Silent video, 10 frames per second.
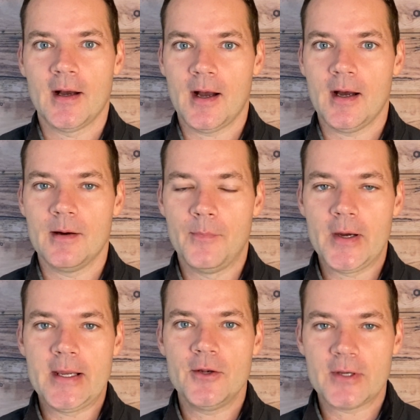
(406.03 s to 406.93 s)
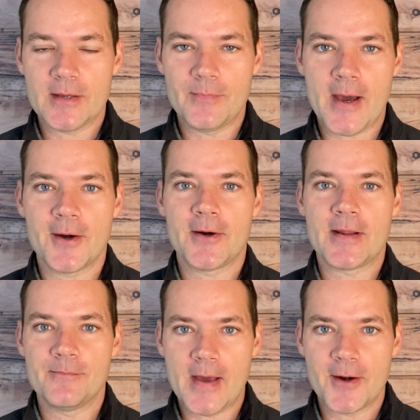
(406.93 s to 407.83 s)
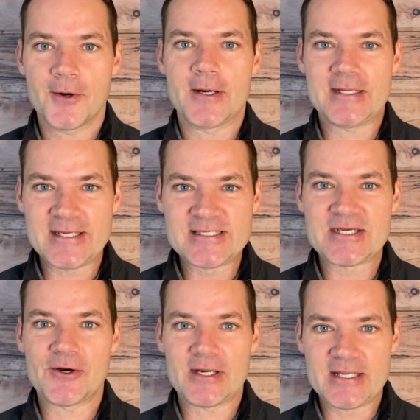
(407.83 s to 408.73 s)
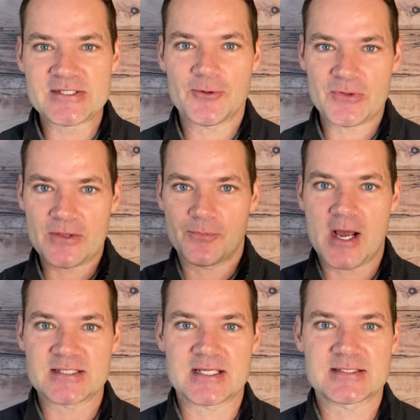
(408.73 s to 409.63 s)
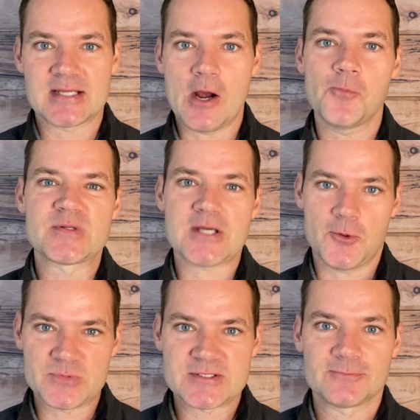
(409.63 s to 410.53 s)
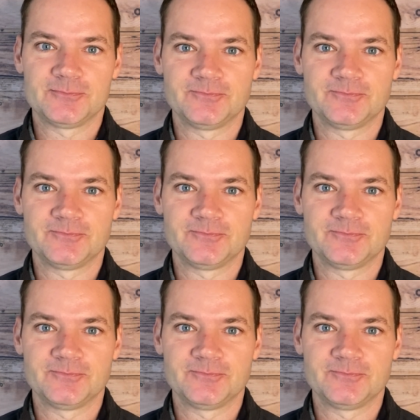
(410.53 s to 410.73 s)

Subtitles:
but it'll get better and better and easier within the process. I hope this helps.